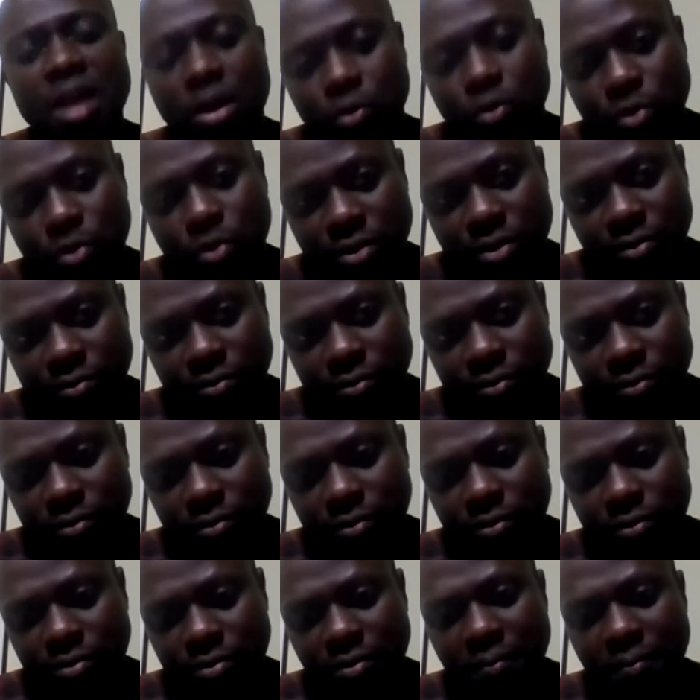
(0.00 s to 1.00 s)
out?
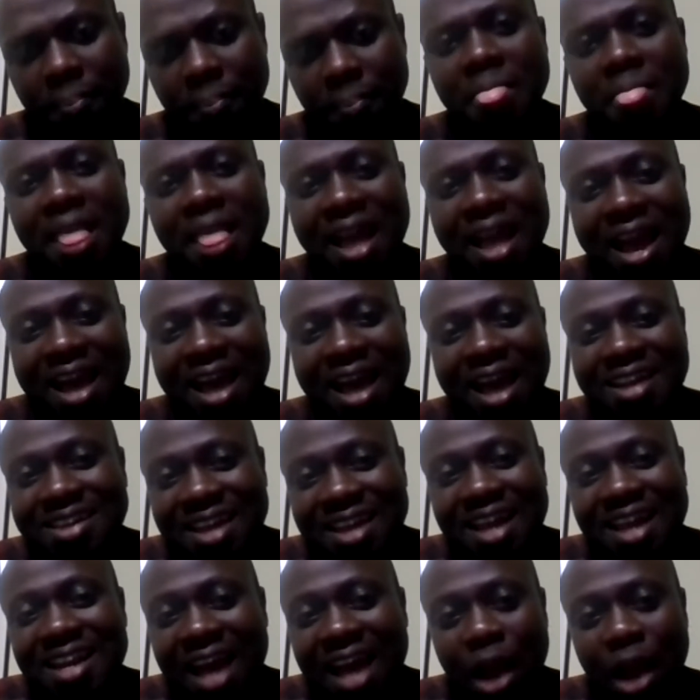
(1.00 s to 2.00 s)

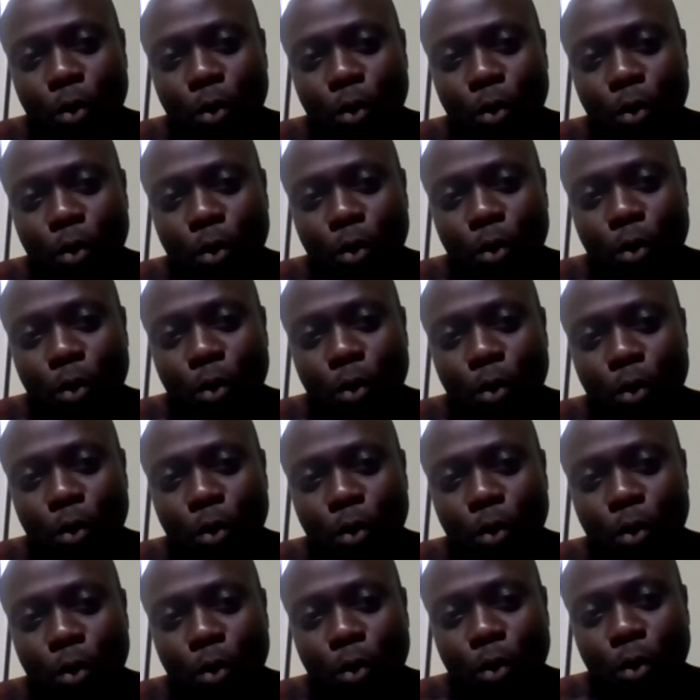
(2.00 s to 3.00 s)
And that award
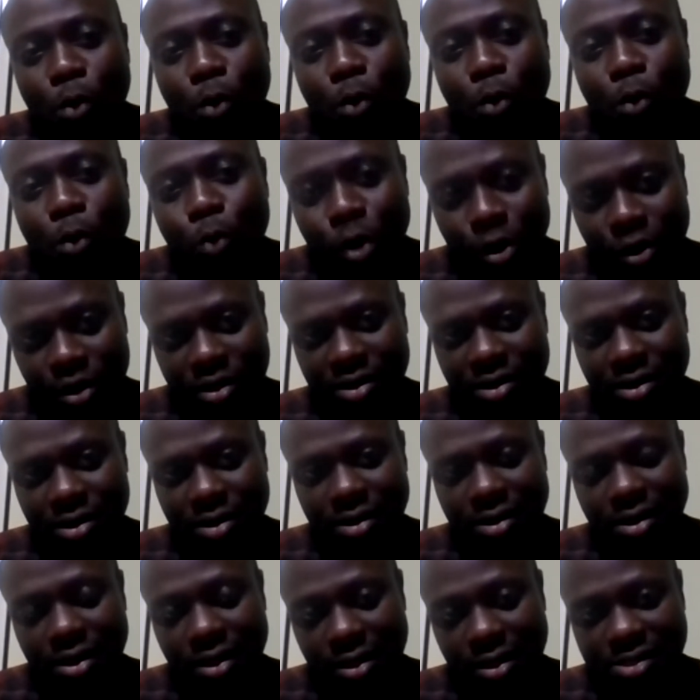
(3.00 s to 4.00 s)
is
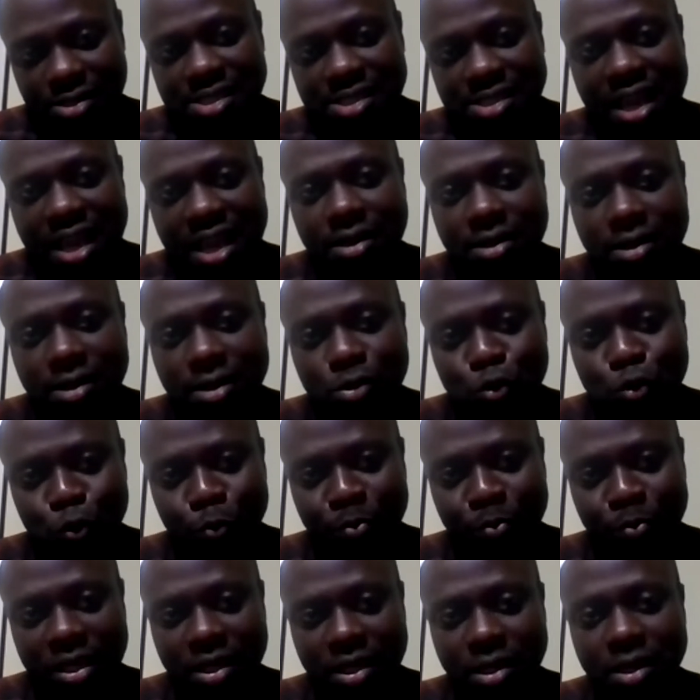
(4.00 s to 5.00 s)
said to be
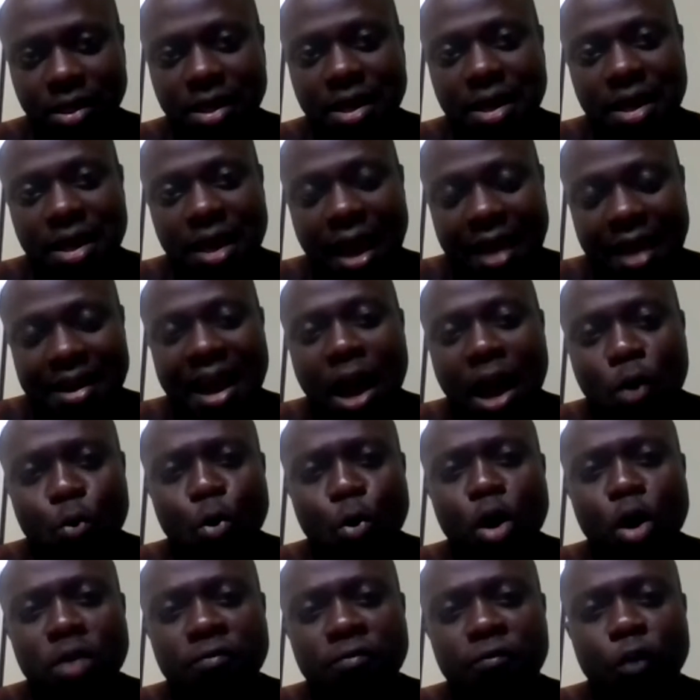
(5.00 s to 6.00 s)
an award
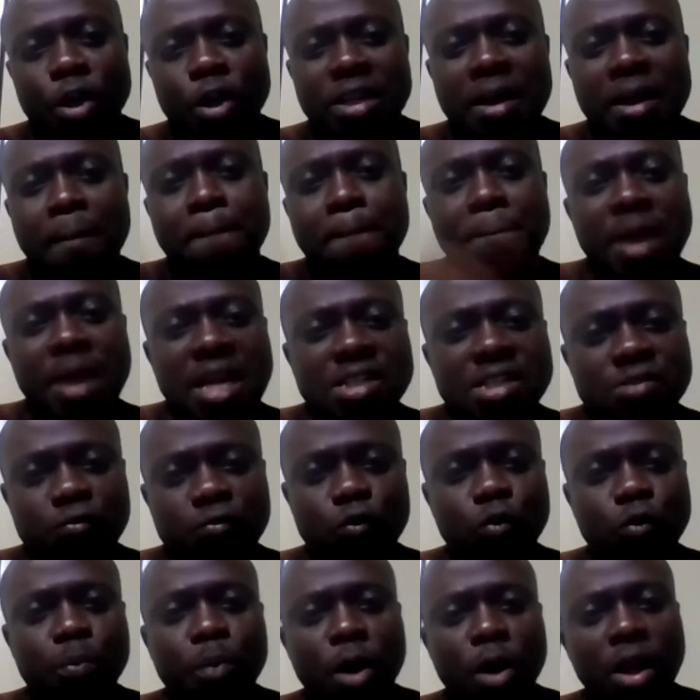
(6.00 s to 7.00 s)
for the best
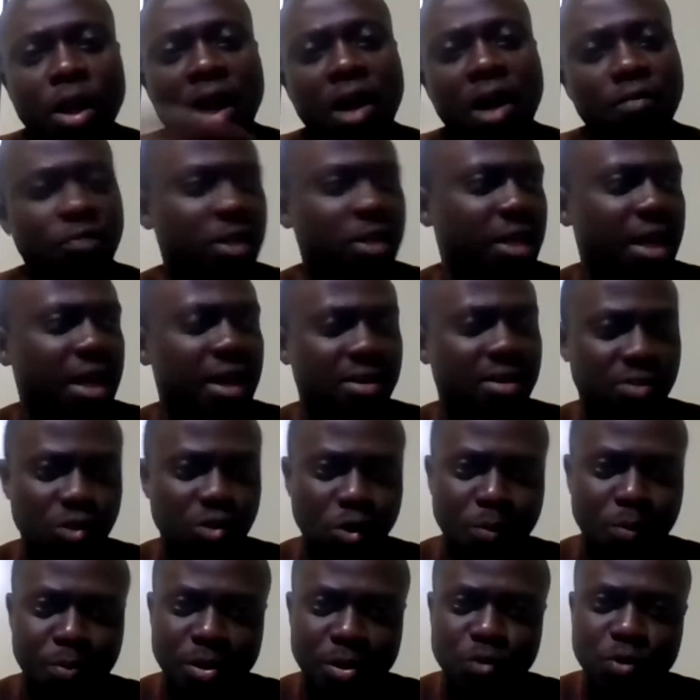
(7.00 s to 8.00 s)
footballer of the year. So
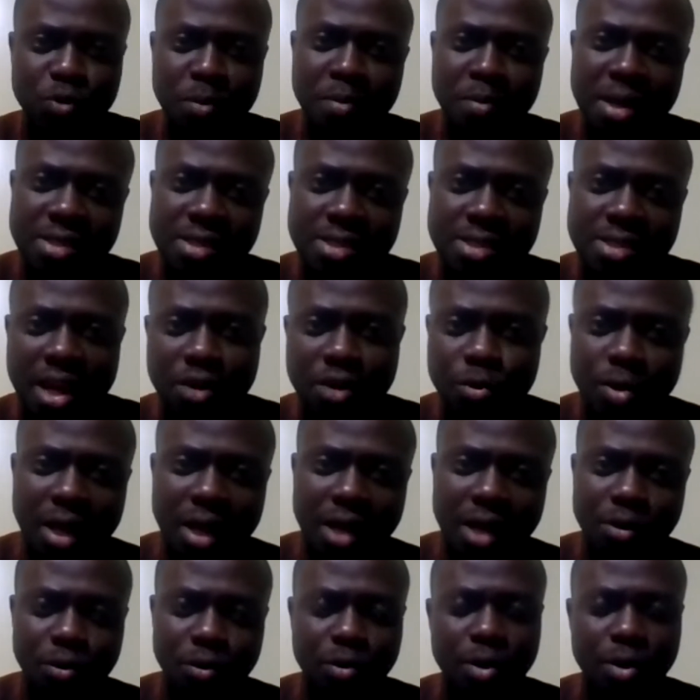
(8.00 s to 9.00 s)
between Messi and
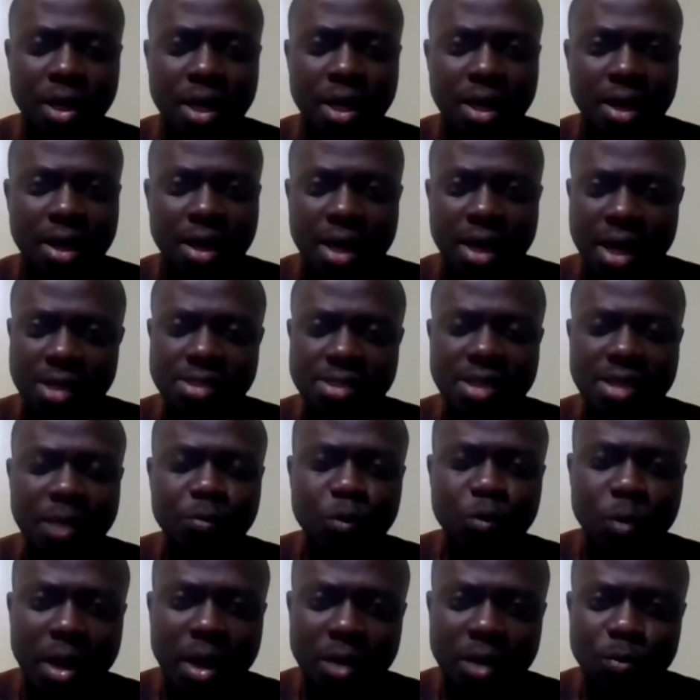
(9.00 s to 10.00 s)
Ronaldo, except
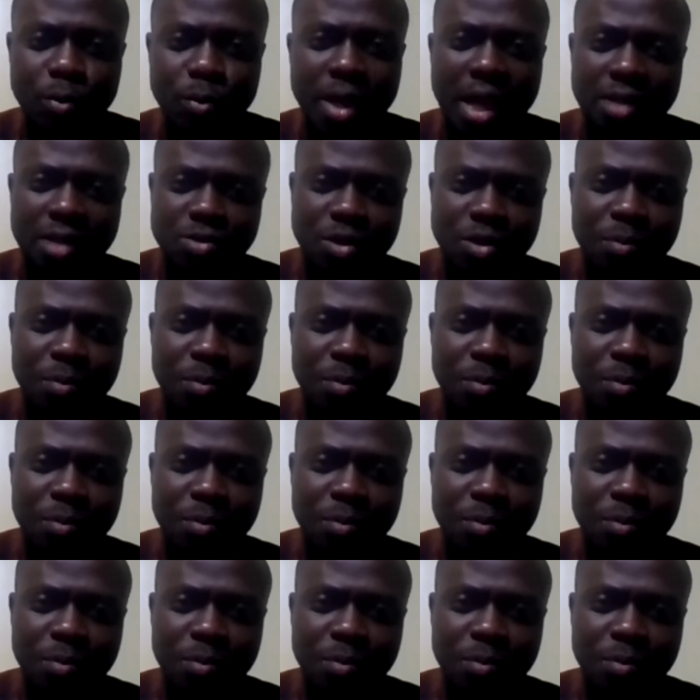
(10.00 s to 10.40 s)
when we had